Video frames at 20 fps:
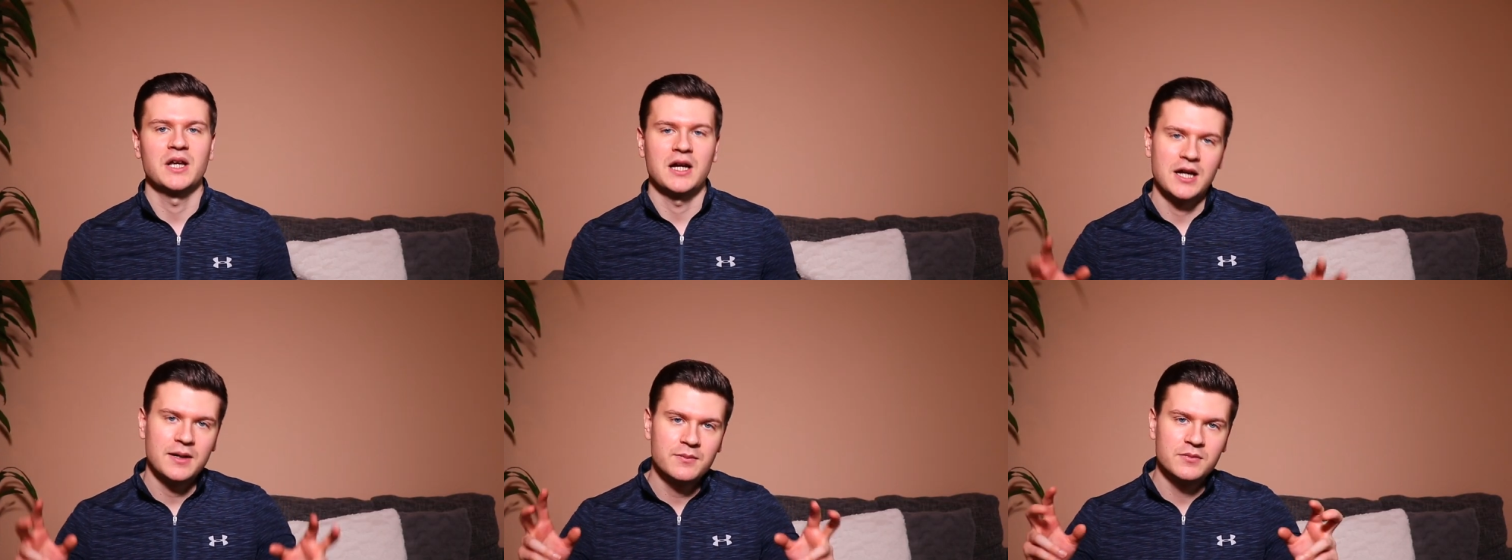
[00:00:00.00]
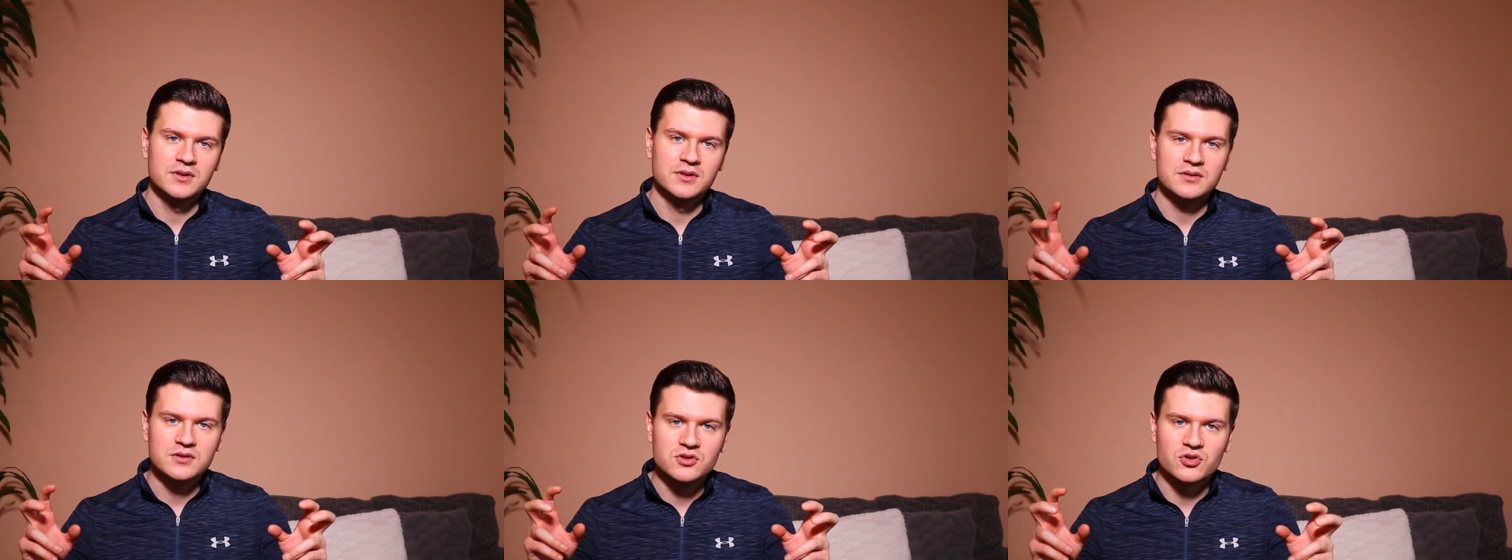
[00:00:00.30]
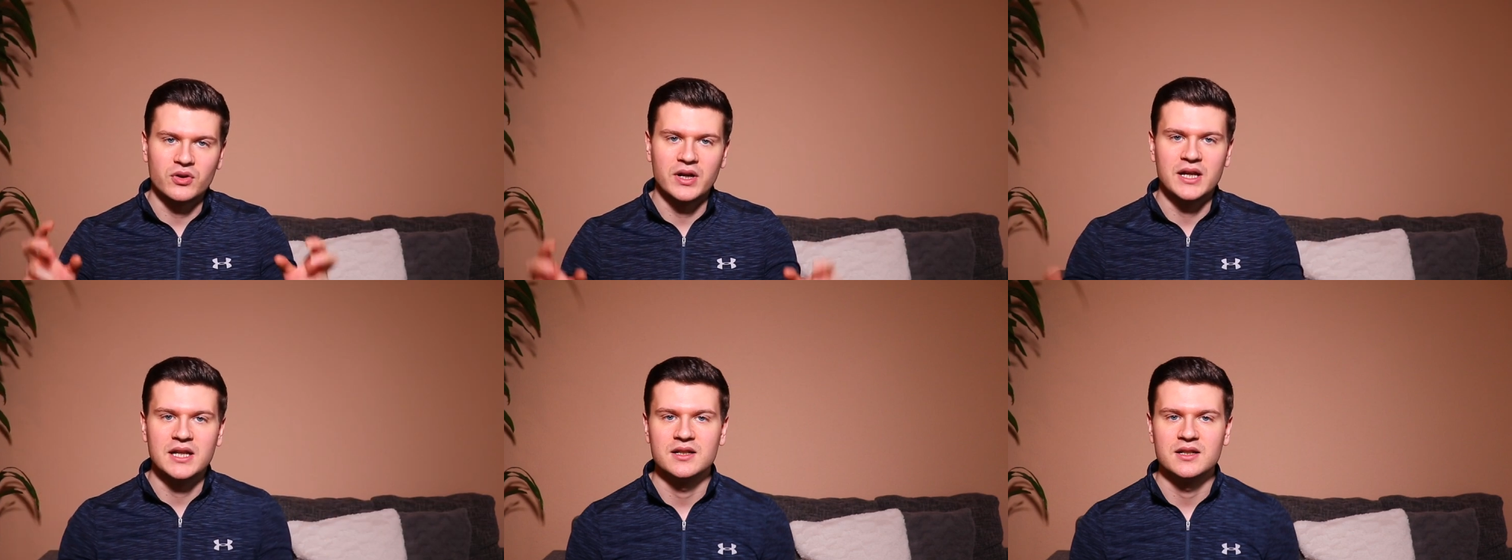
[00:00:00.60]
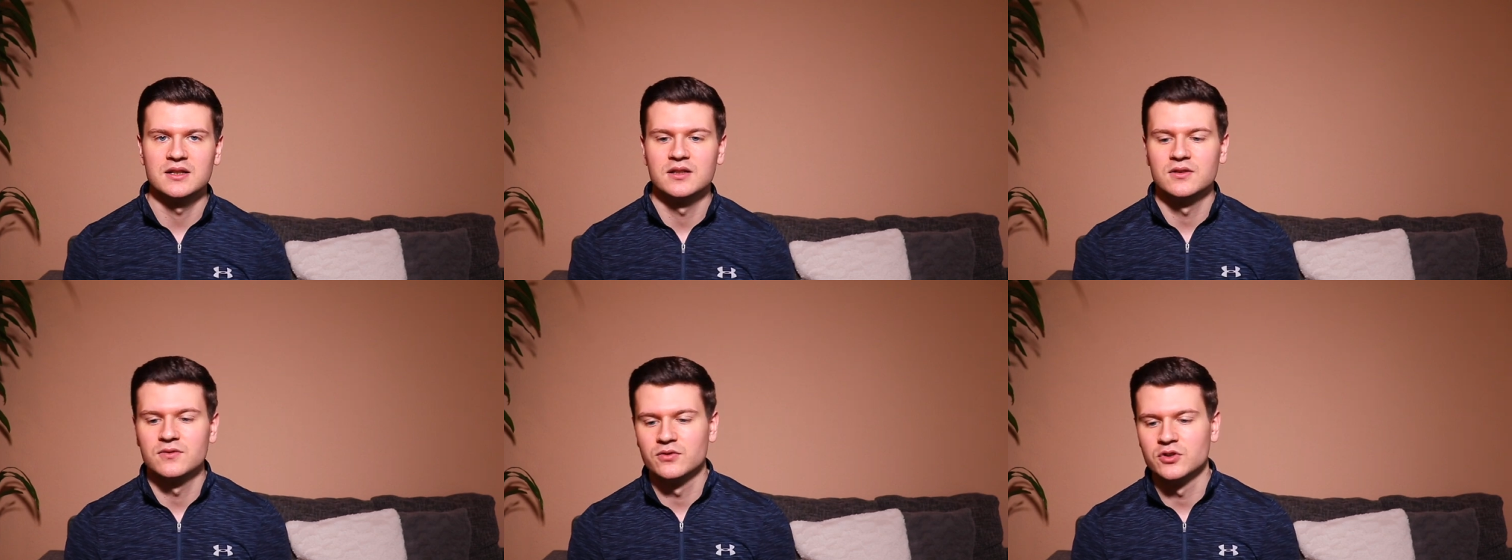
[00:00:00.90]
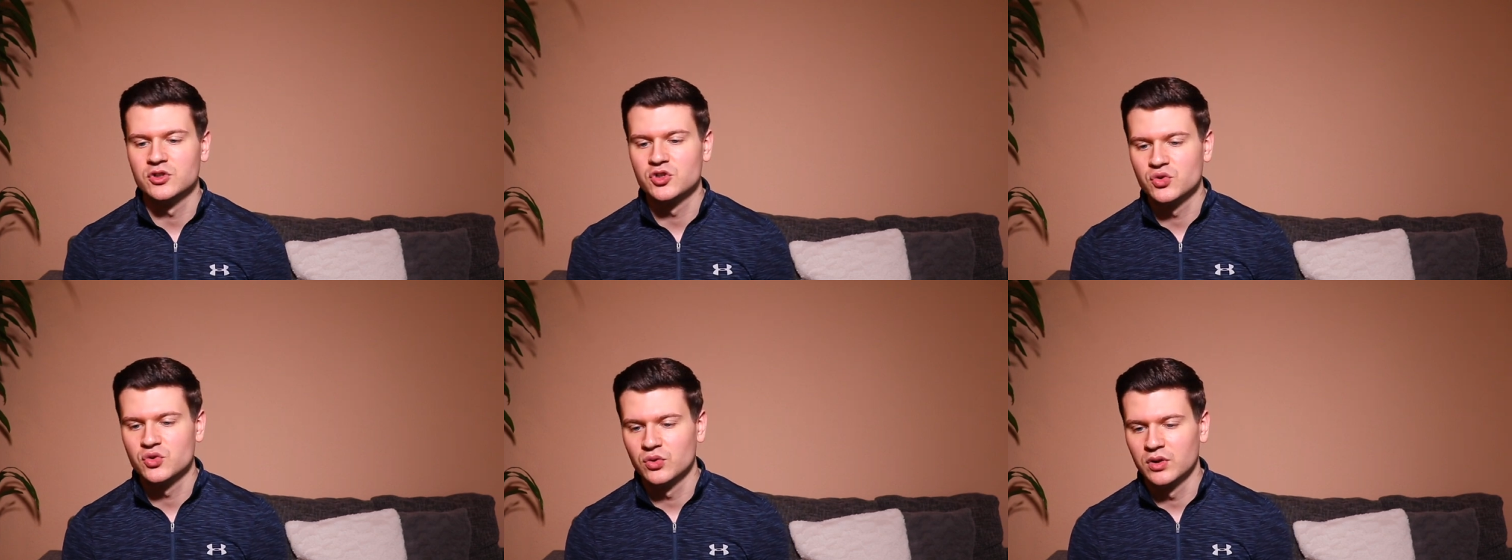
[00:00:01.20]
I'm a trained
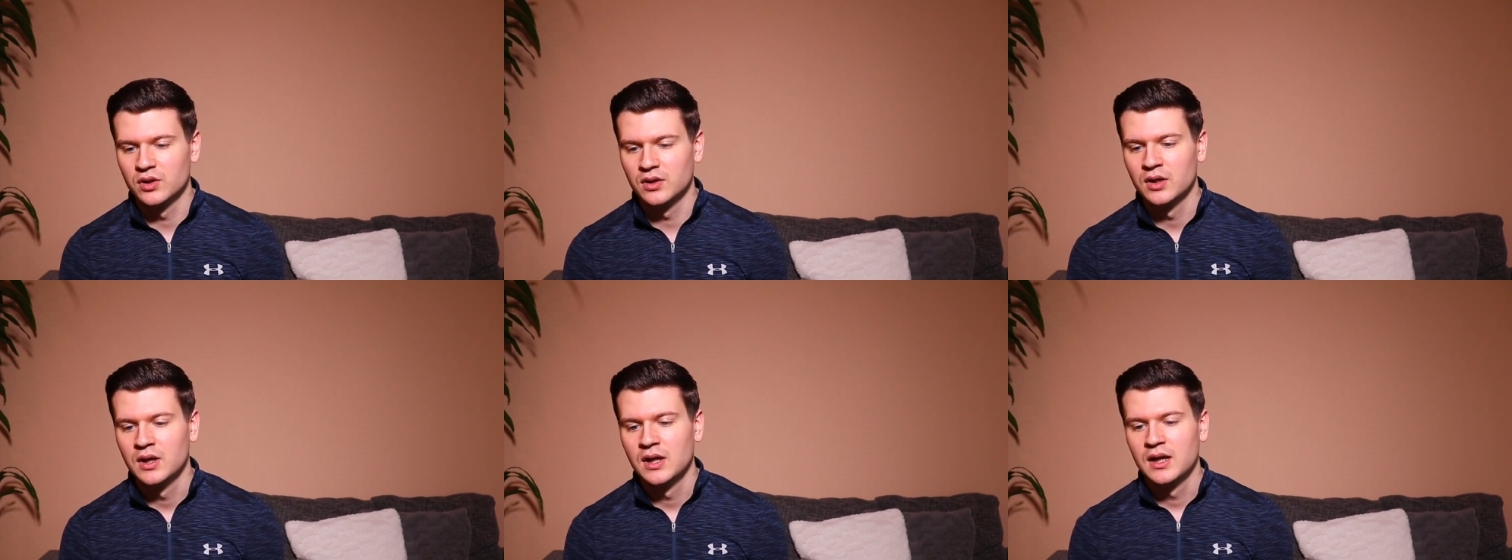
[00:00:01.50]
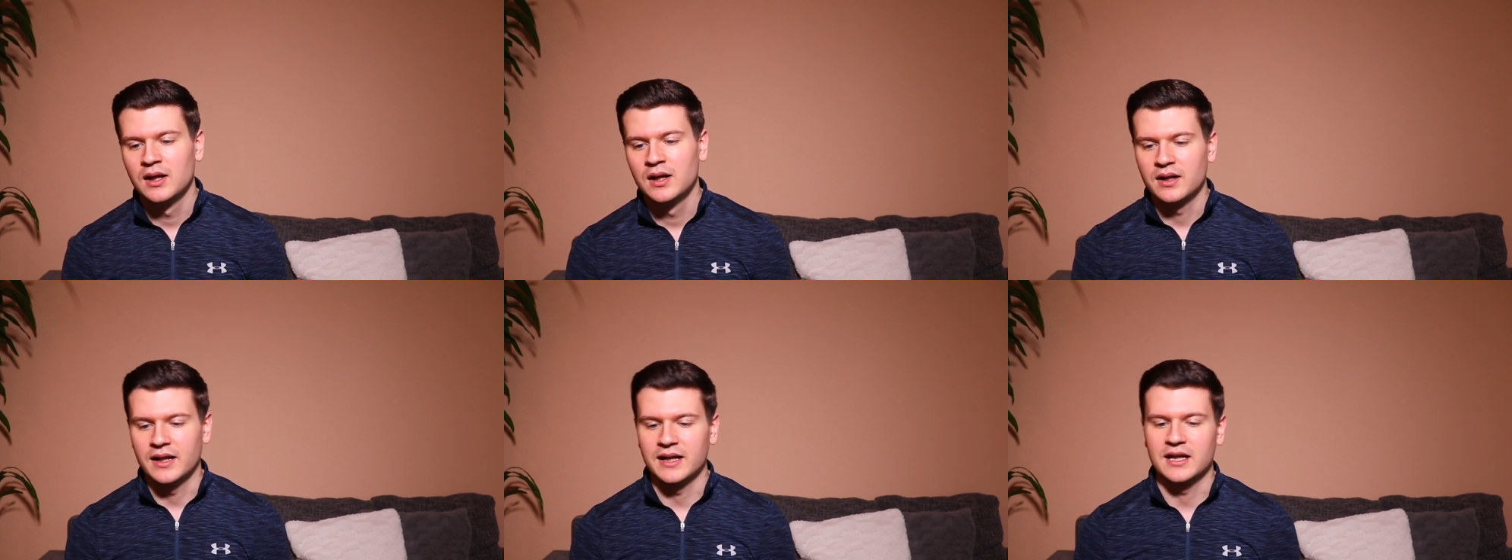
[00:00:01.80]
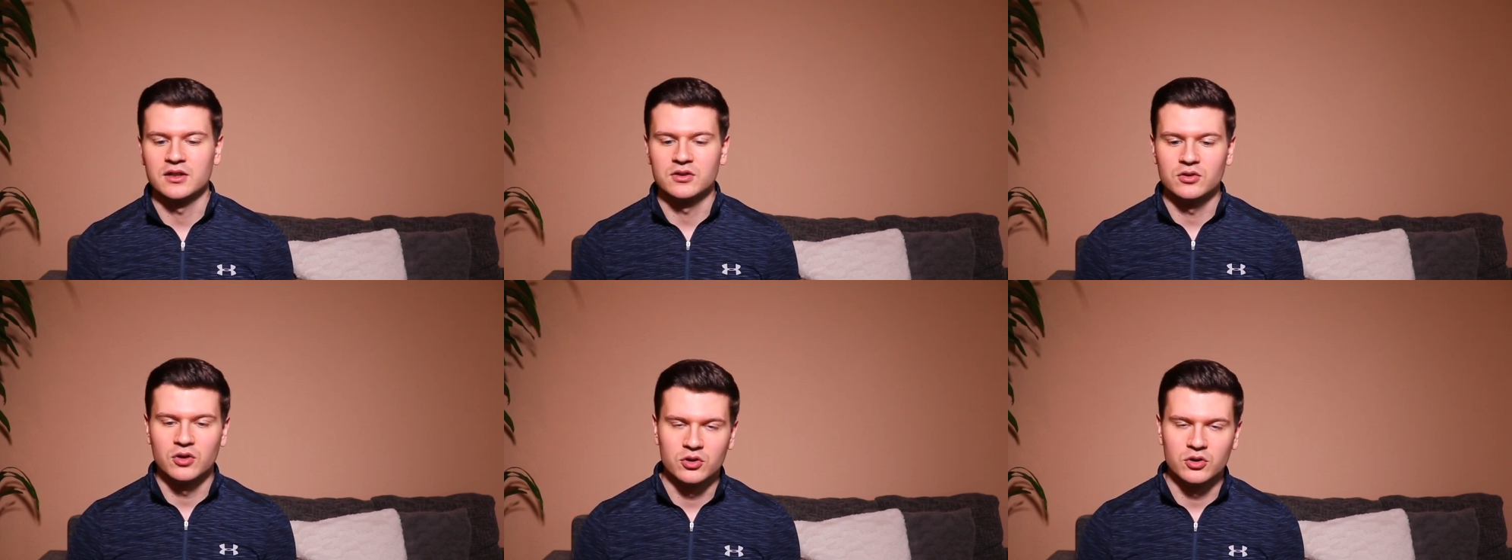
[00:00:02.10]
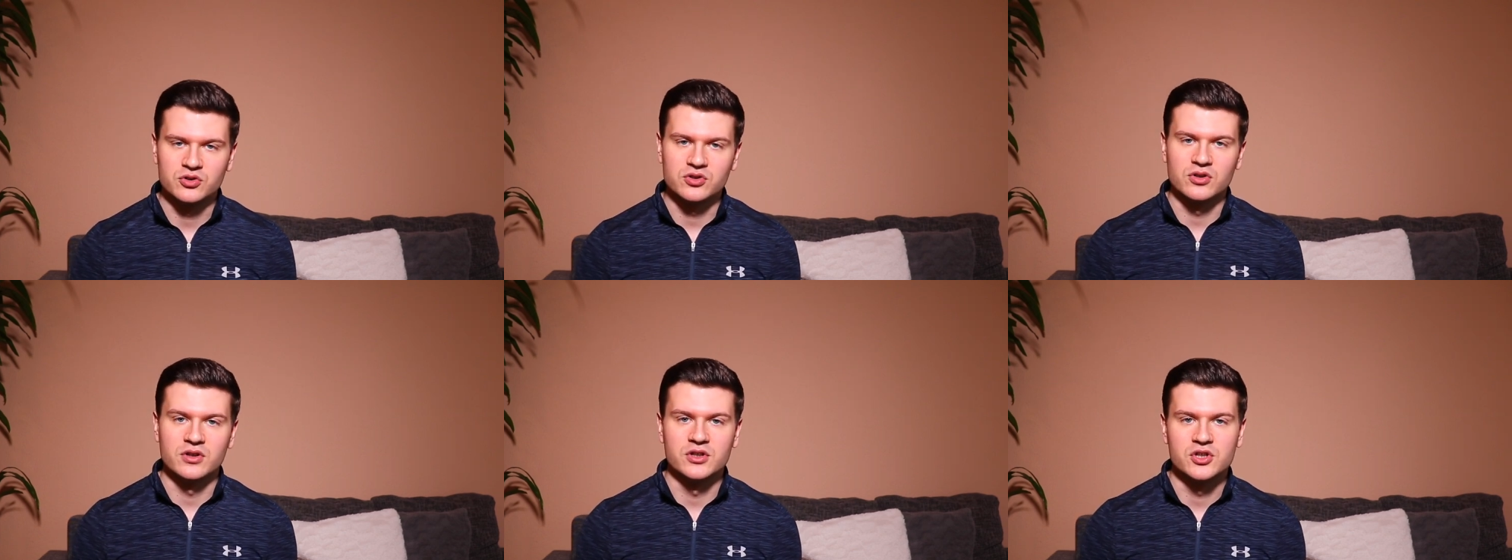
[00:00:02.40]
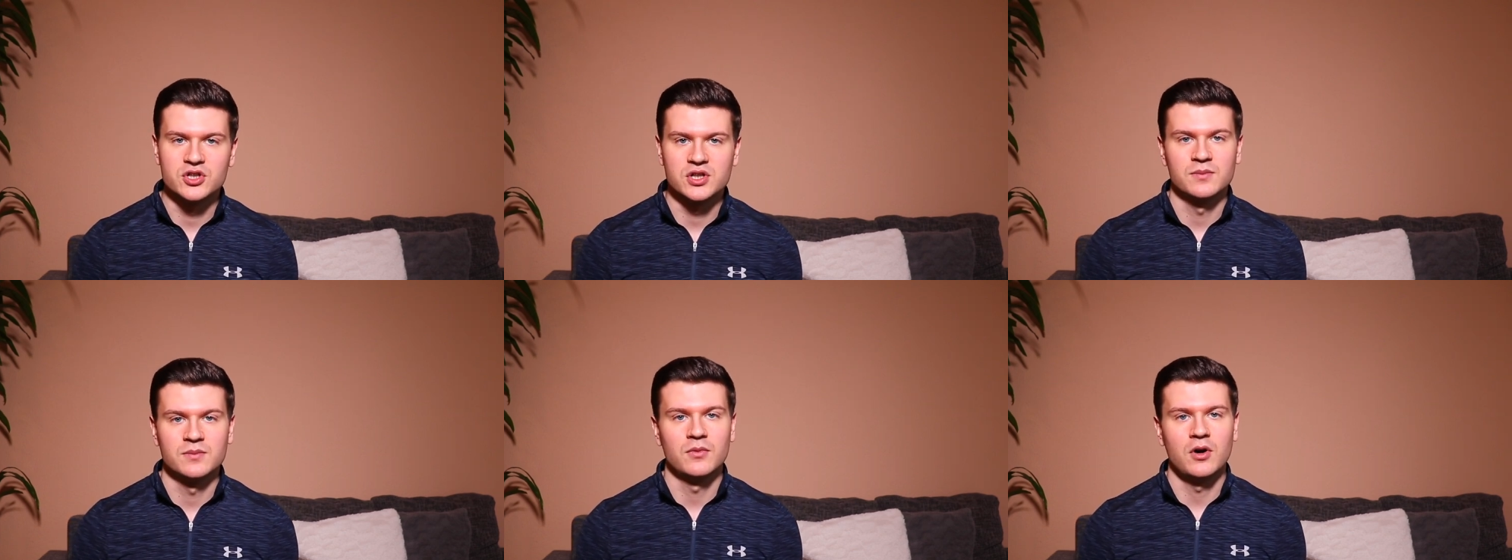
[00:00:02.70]
individual. Like I go to the
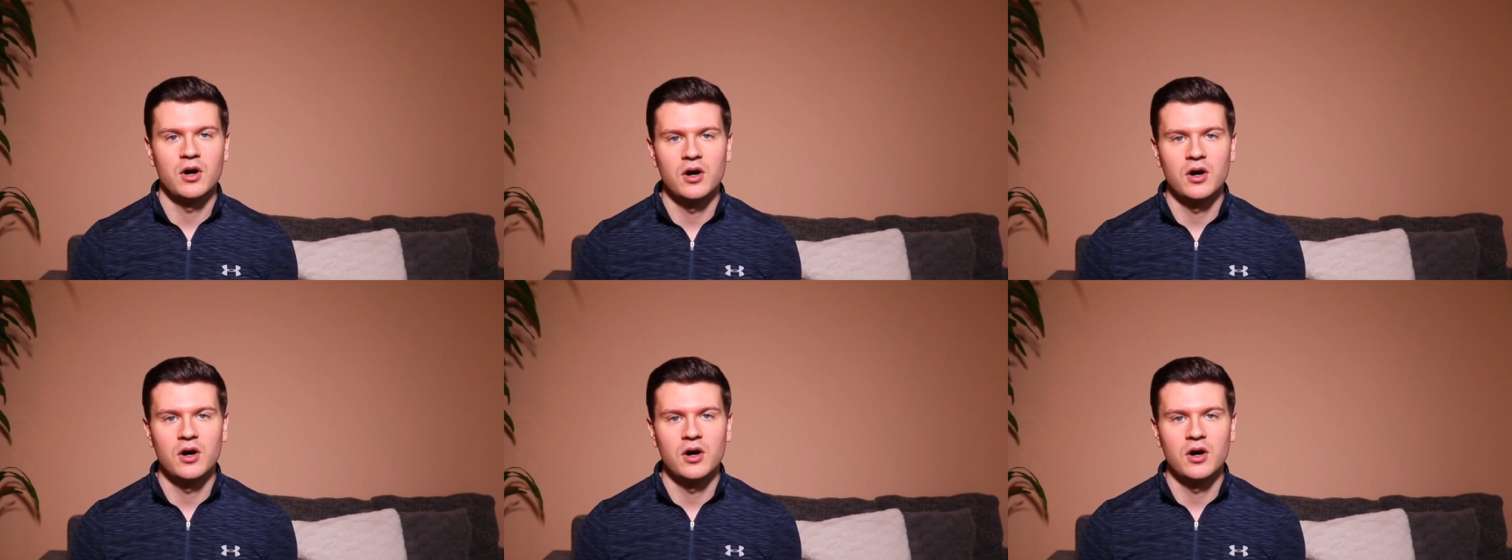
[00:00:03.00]
gym